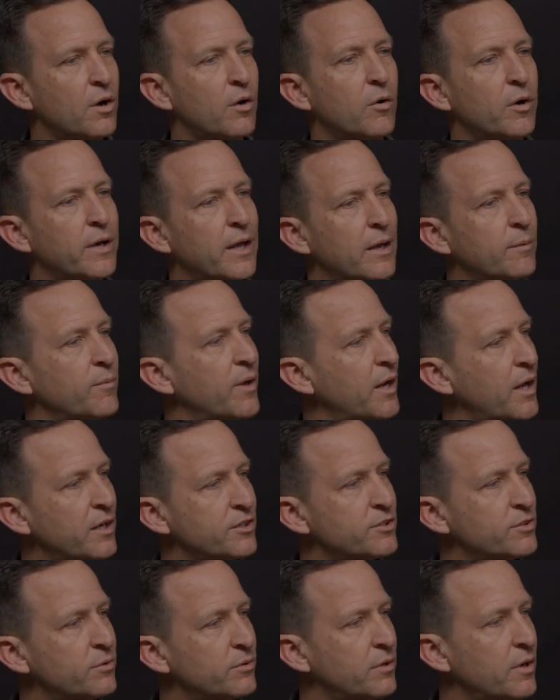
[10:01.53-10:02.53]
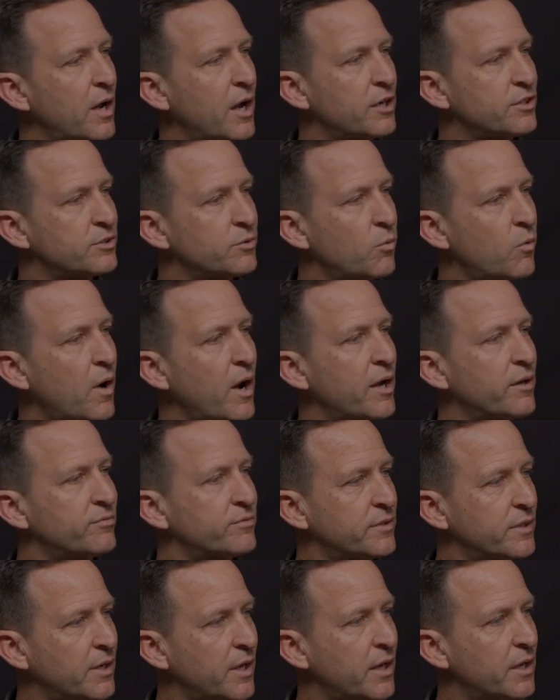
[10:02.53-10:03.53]
going, hey man, how's your
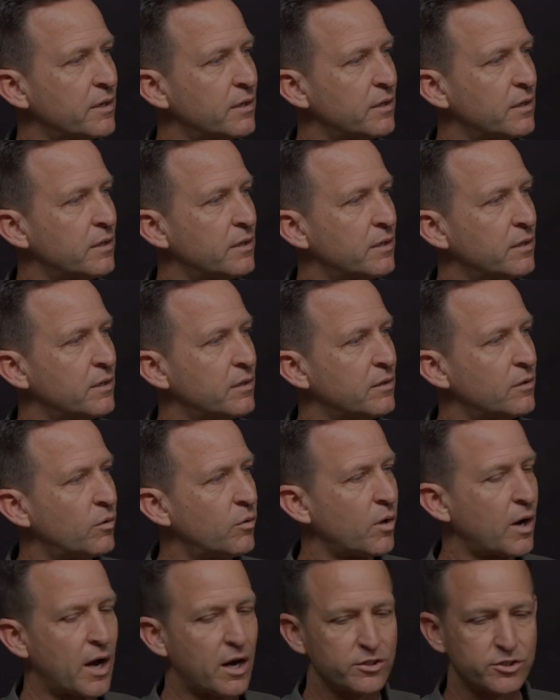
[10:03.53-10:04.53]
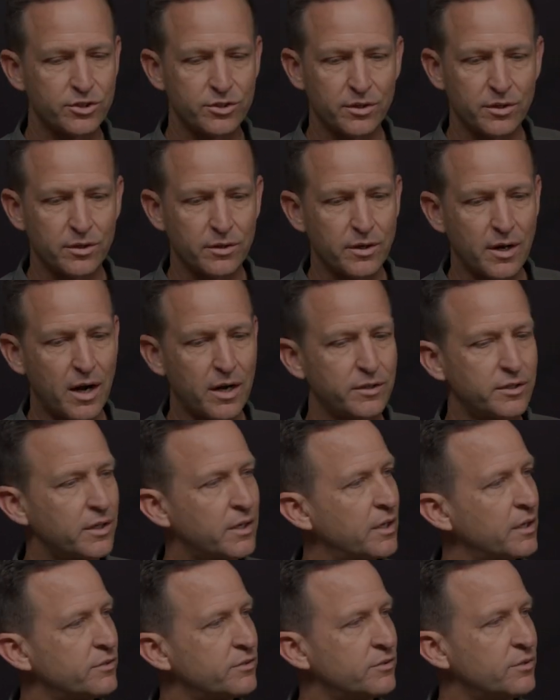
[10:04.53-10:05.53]
wife today? Or how your
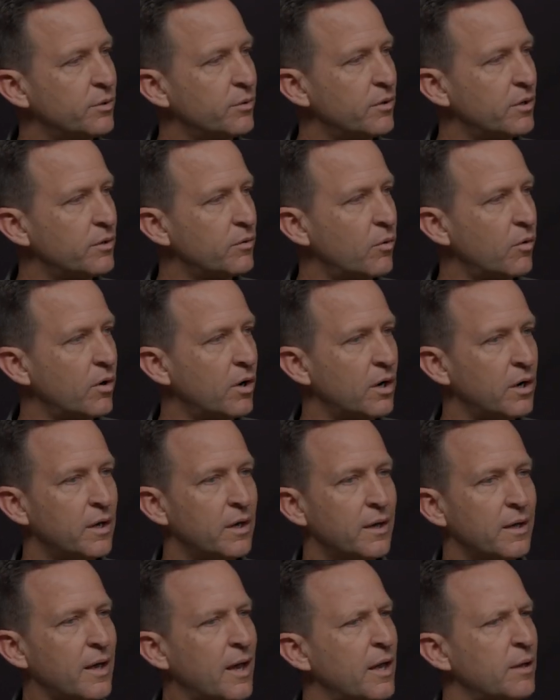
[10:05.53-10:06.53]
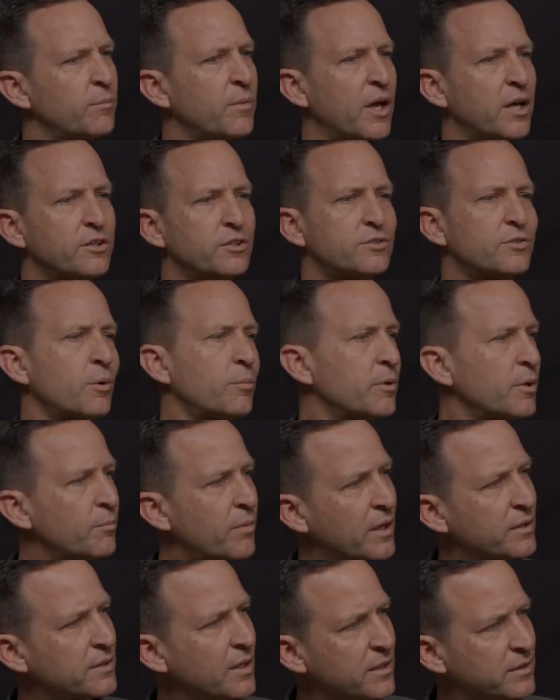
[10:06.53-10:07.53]
kids doing? Or, hey man, you told me
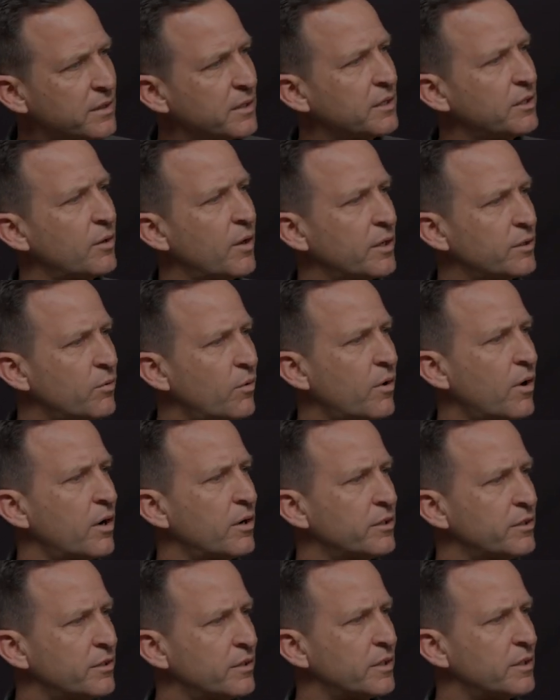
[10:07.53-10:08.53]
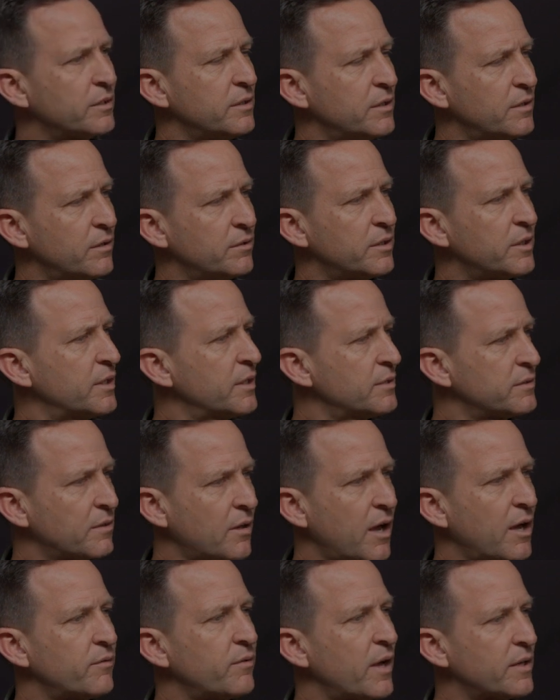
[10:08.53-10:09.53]
about that thing you had going on in your kid's
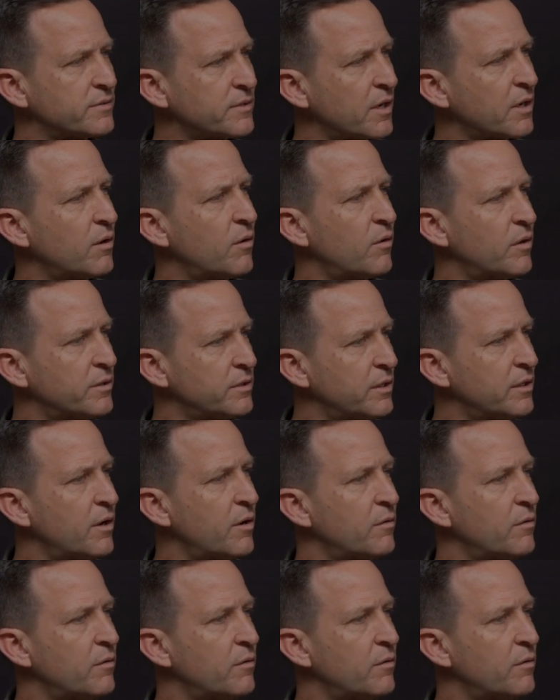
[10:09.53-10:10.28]
life. How's that going?